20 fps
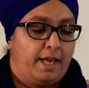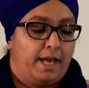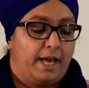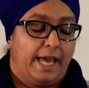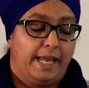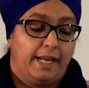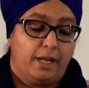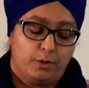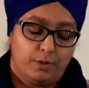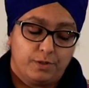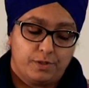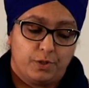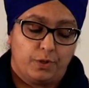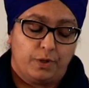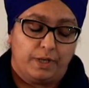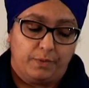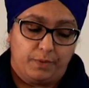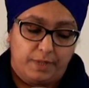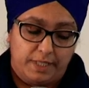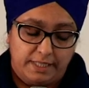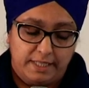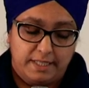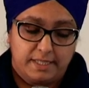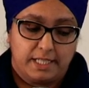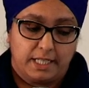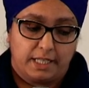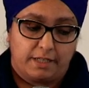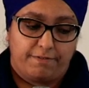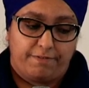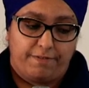And also, within the
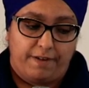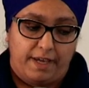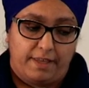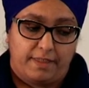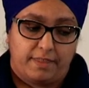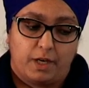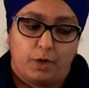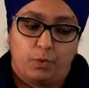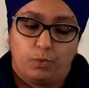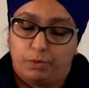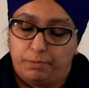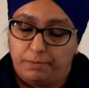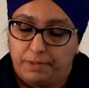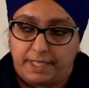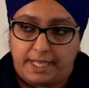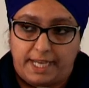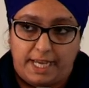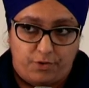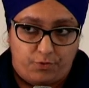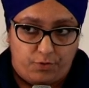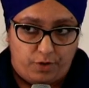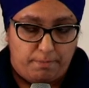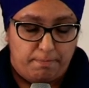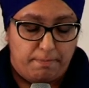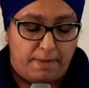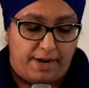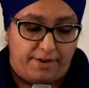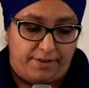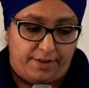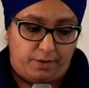Sikh faith, a woman can
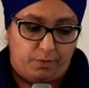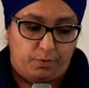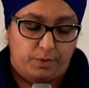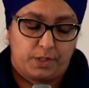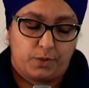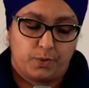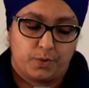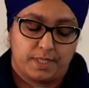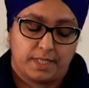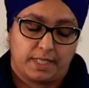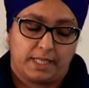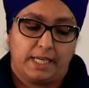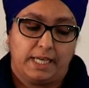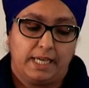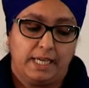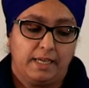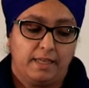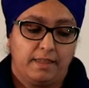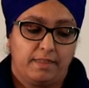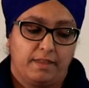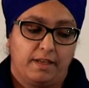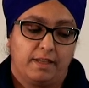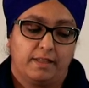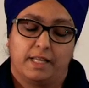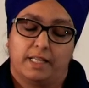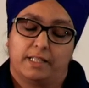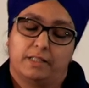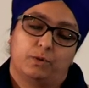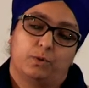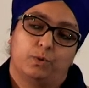remarry, which was a key thing
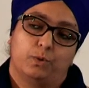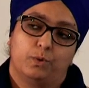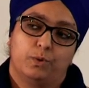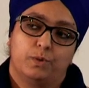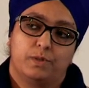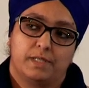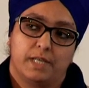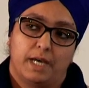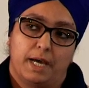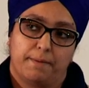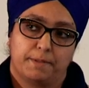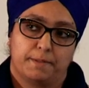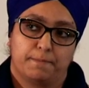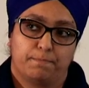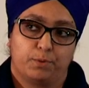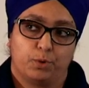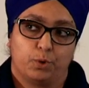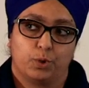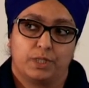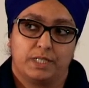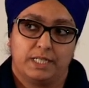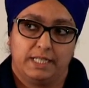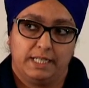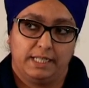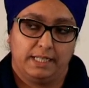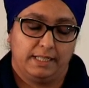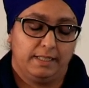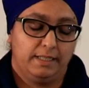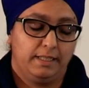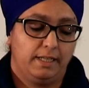that the Guru Sahibs brought
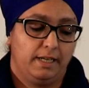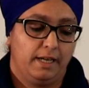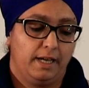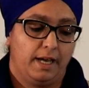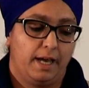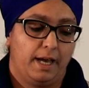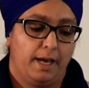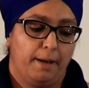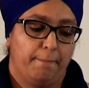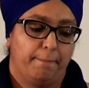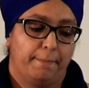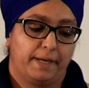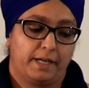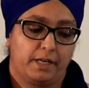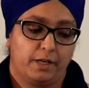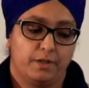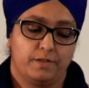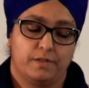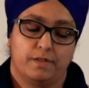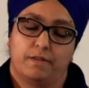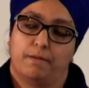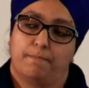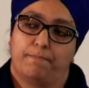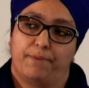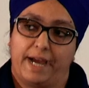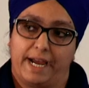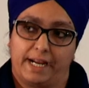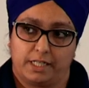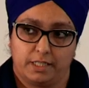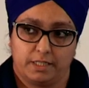in because of the
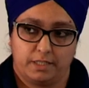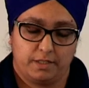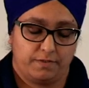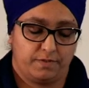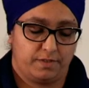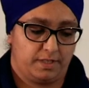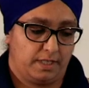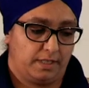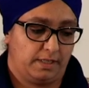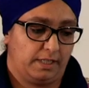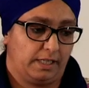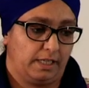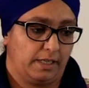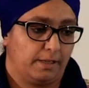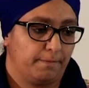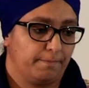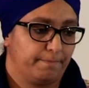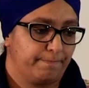practice of sati.